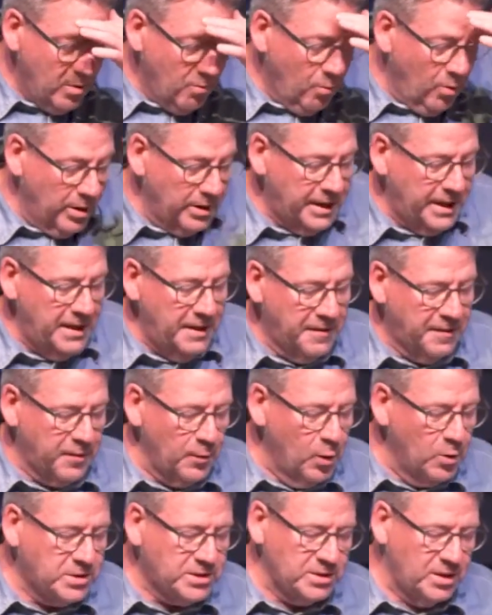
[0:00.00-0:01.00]
what he
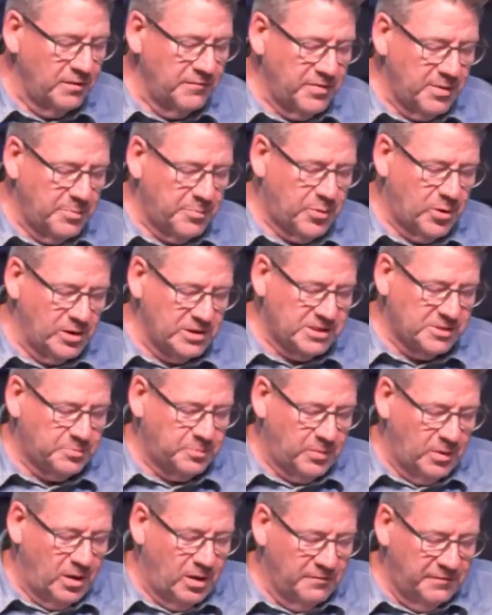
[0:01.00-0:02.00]
thought of, the pros-
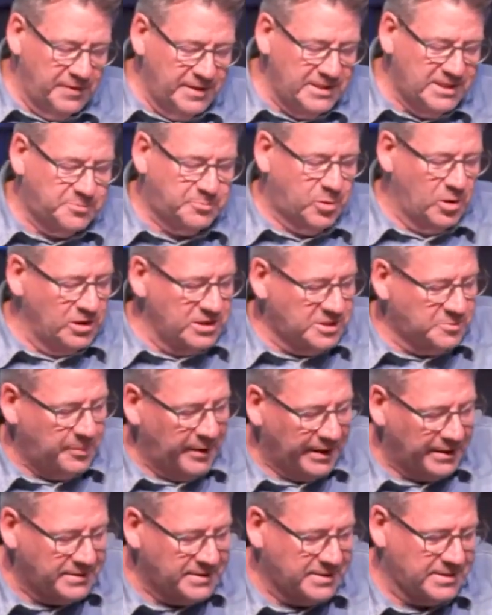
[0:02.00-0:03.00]
of his
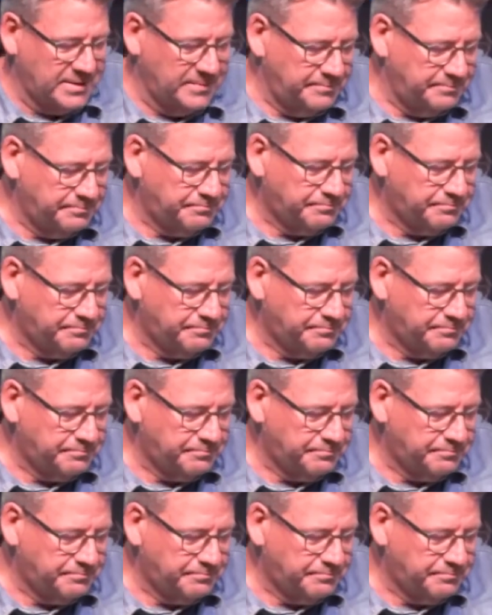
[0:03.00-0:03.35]
prospects.